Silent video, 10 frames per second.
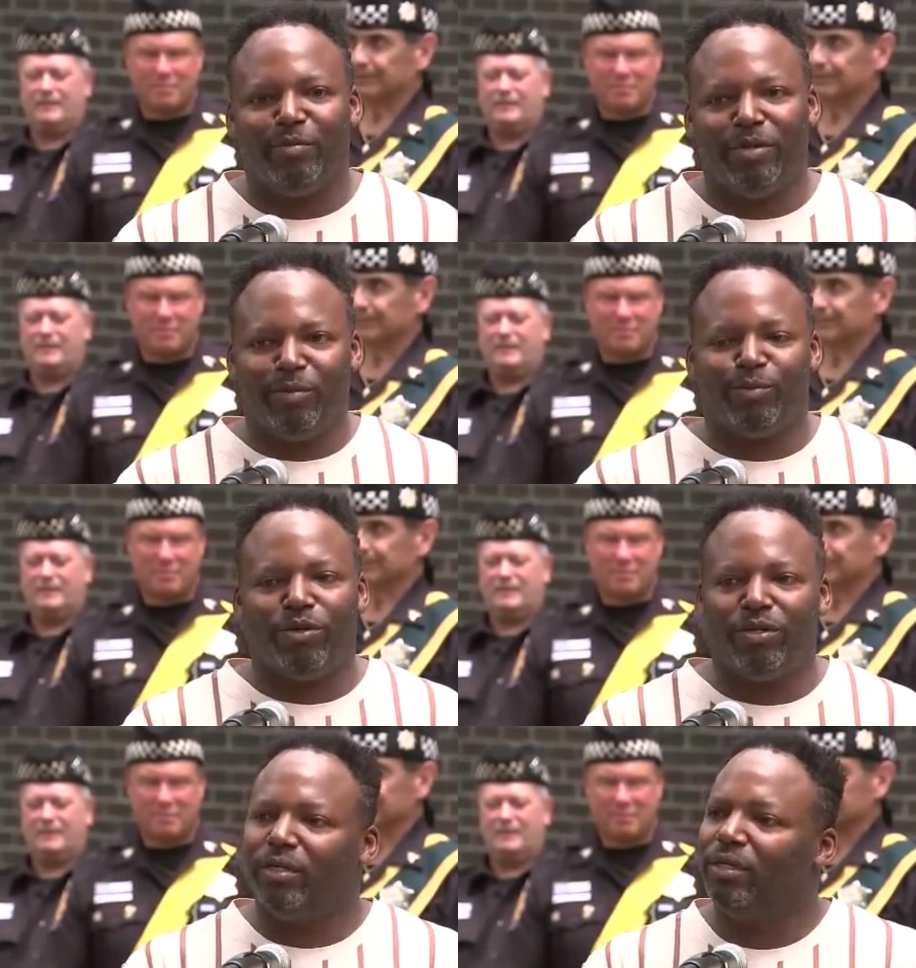
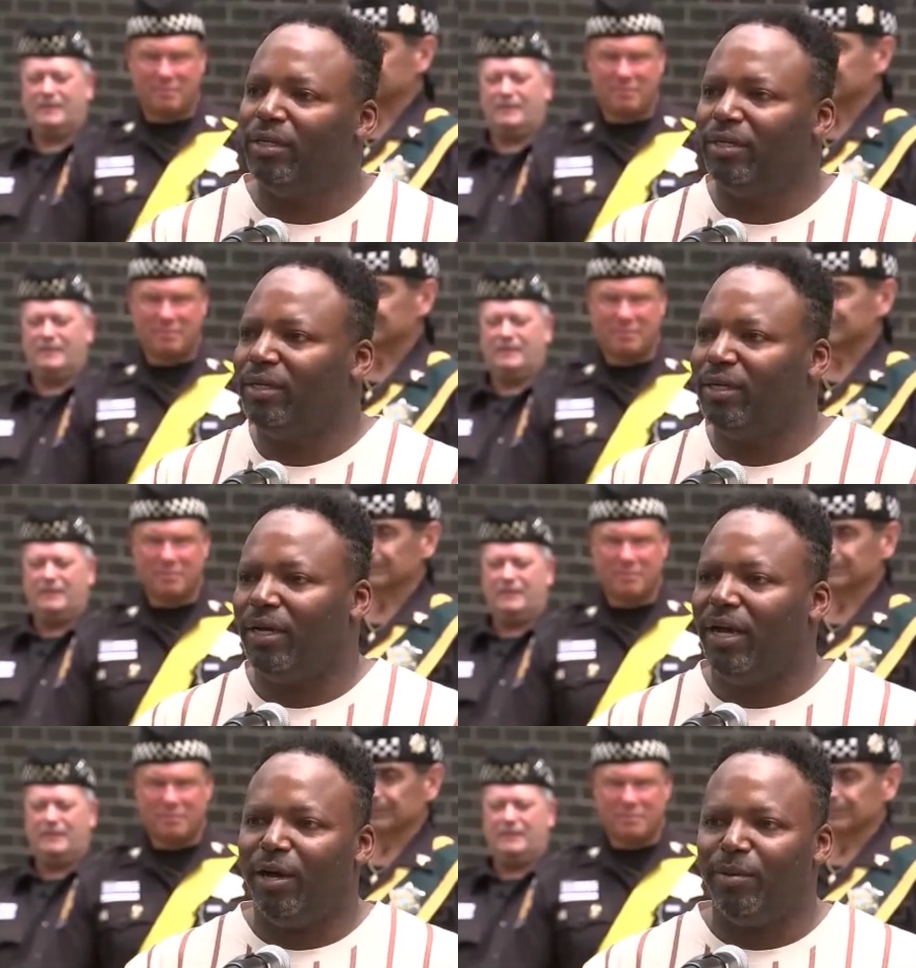Speaker 1: people,
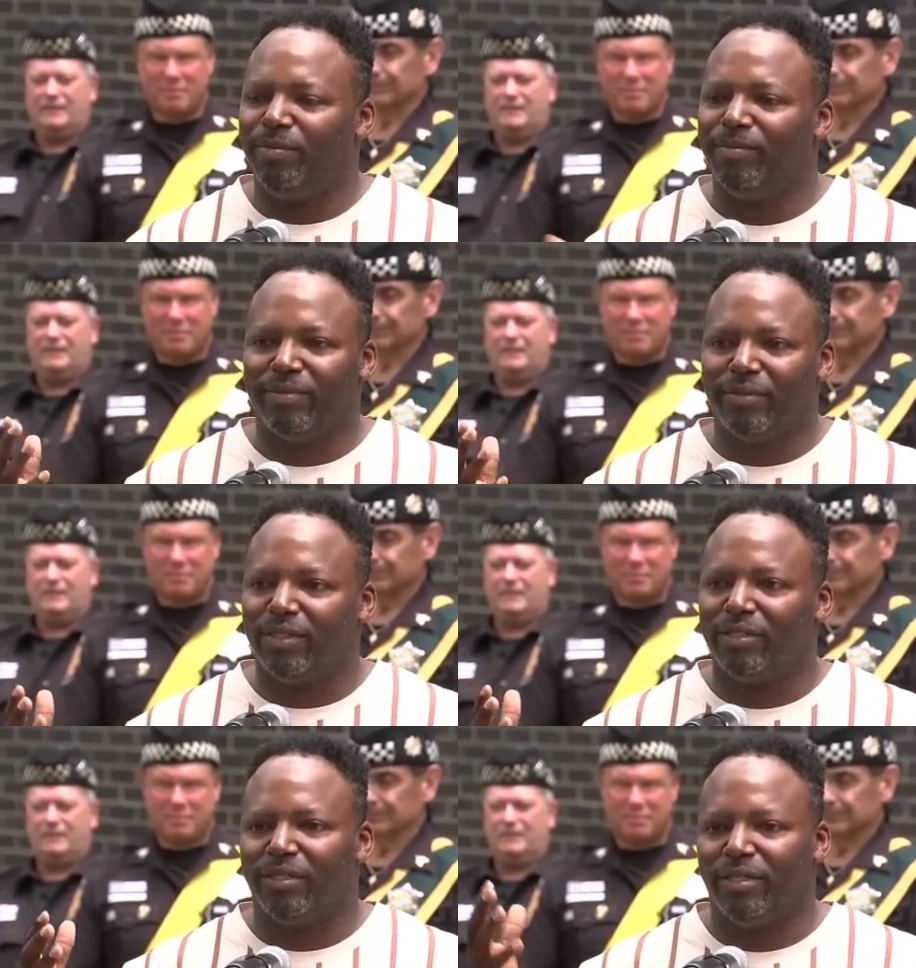um,
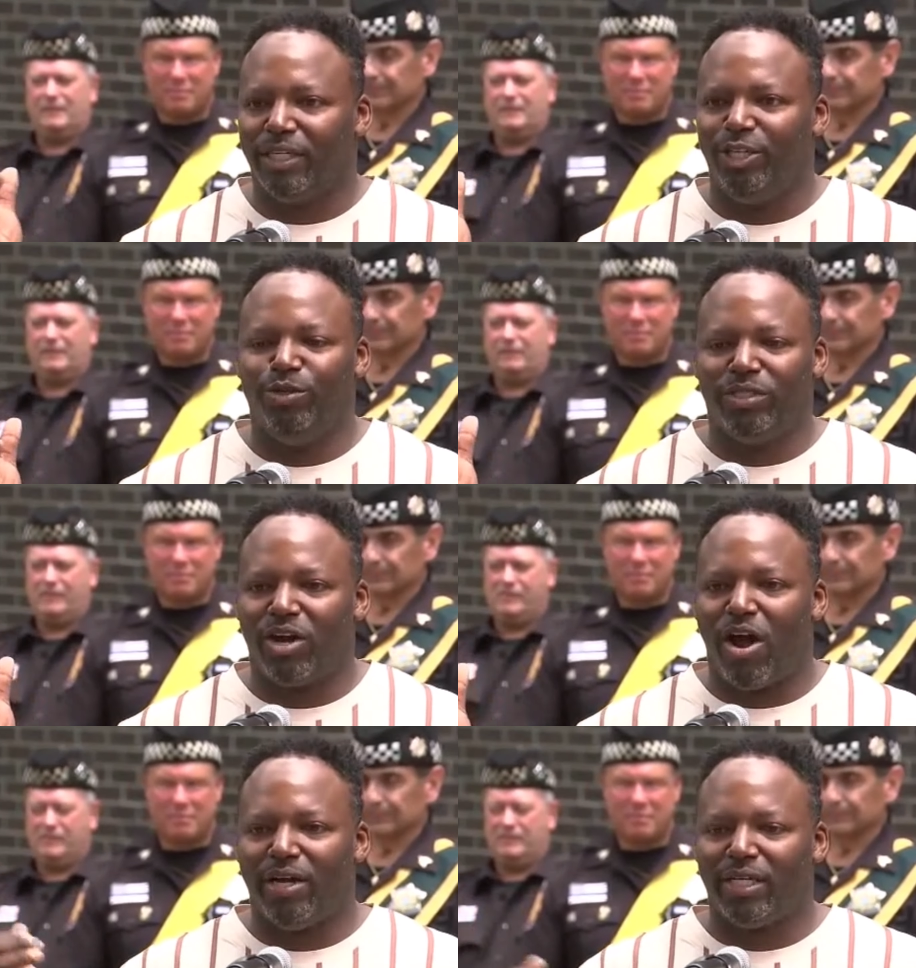using
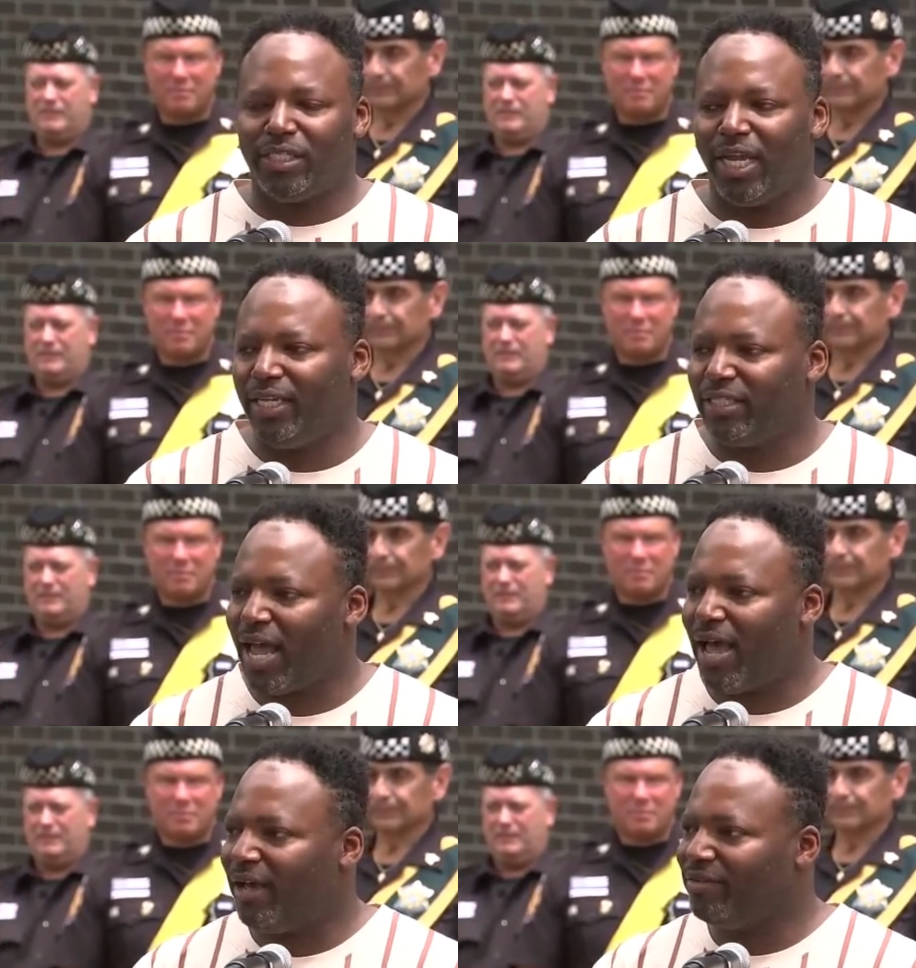art to change
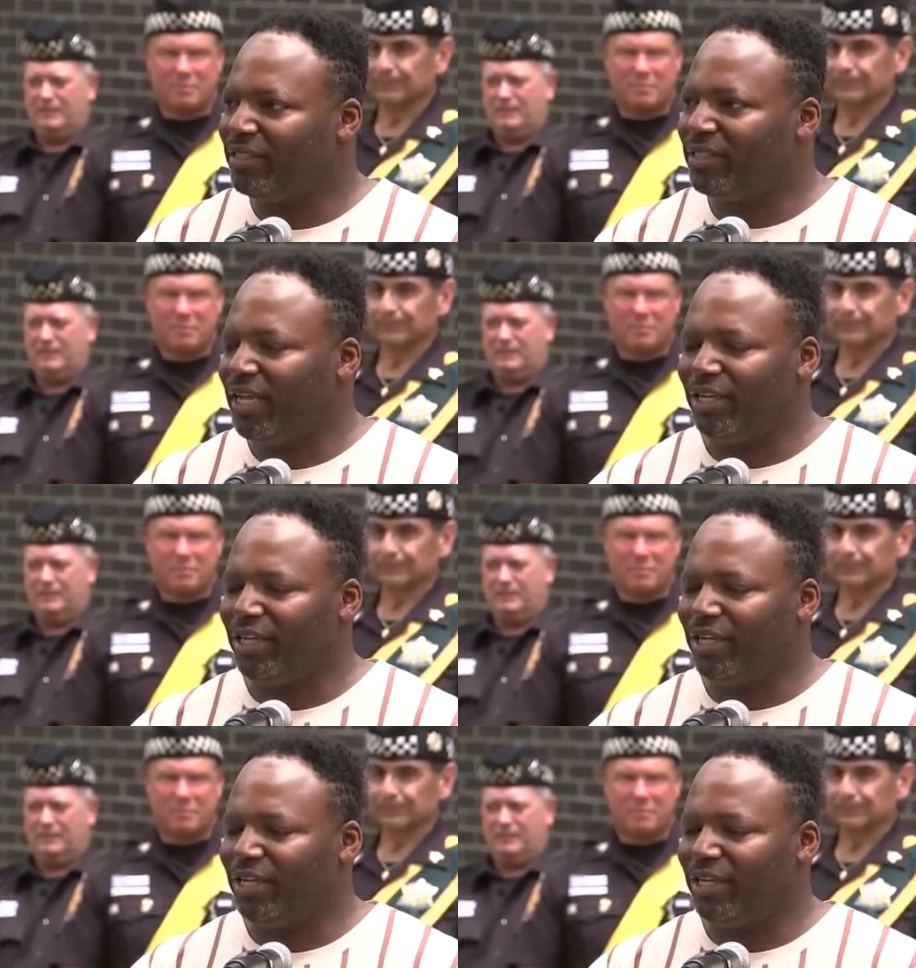lives. Thank you.